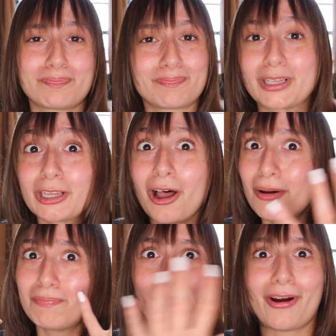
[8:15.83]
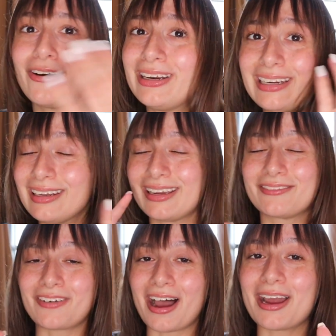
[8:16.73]
club party like
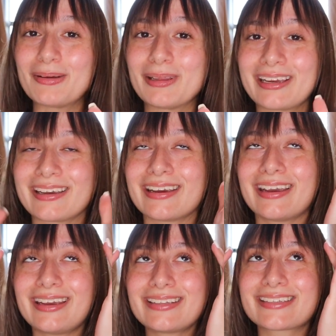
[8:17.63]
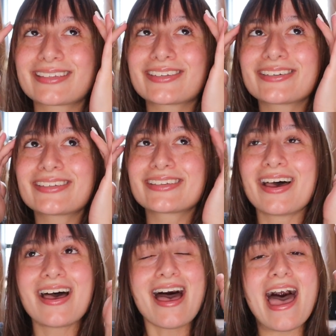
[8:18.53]
vibe. Like it's just
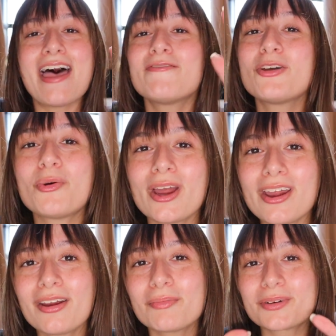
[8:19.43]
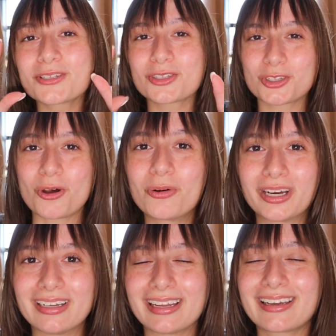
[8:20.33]
everywhere, but so
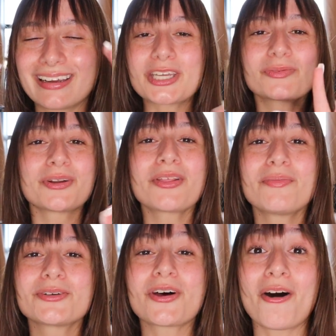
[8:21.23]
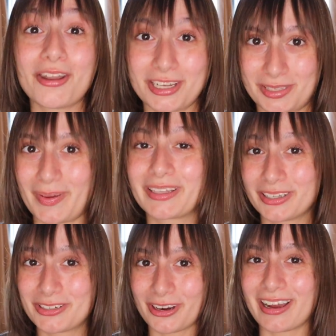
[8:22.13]
good. Like it's one of the most
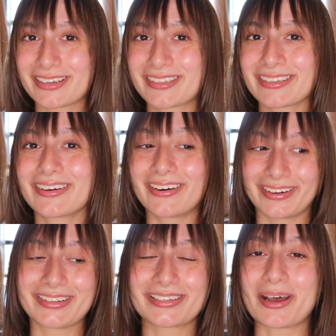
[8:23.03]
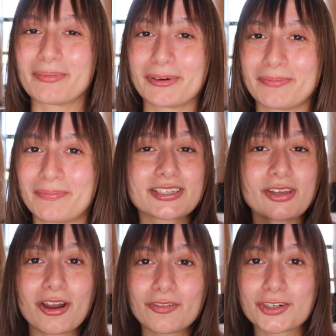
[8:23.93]
unexpected tracks on this album. This
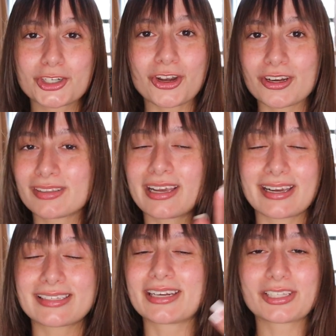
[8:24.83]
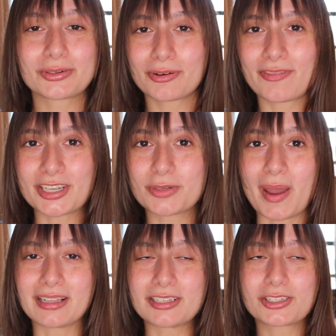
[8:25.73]
song for sure, like I said, it's a revenge
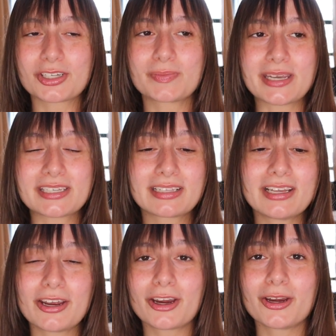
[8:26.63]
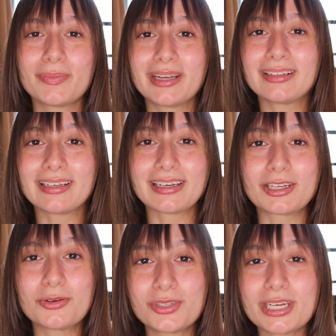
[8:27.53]
ballad, so it's basically her being
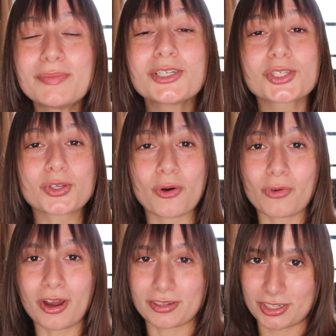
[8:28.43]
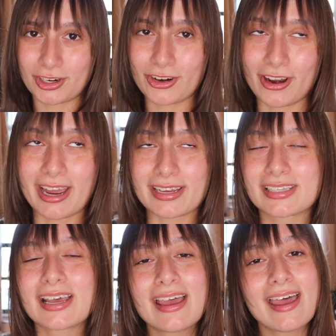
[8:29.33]
like, you did me so wrong to her
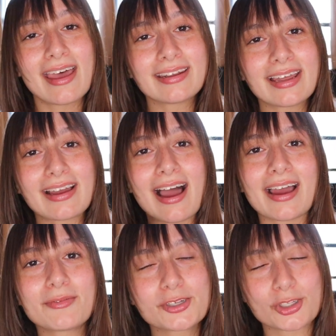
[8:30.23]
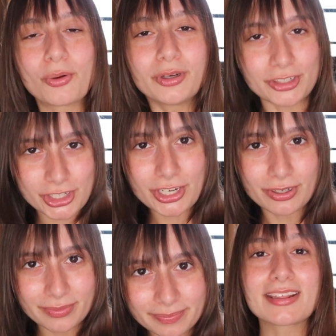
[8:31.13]
ex, and like I was so good to
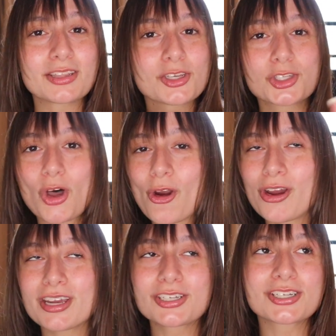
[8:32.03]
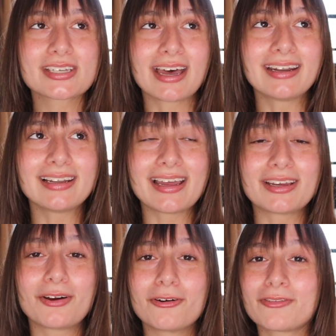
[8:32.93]
you, and then the story is just kind of
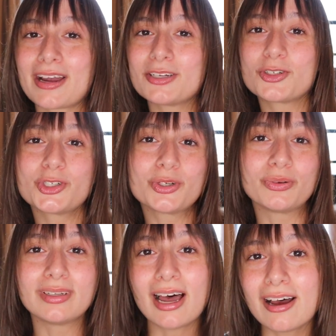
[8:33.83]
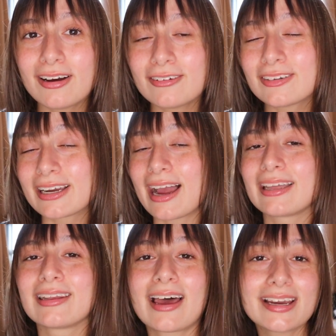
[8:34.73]
like, go find your new love, like I
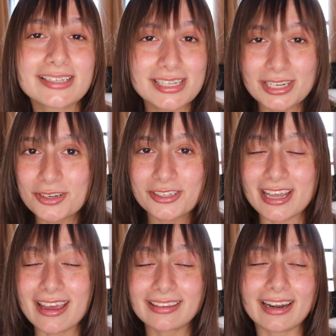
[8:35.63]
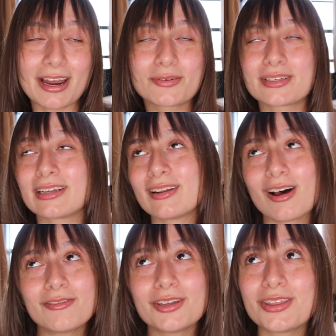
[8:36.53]
lied to you saying that I was in
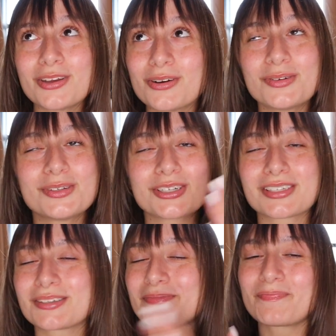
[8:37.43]
love with you, just,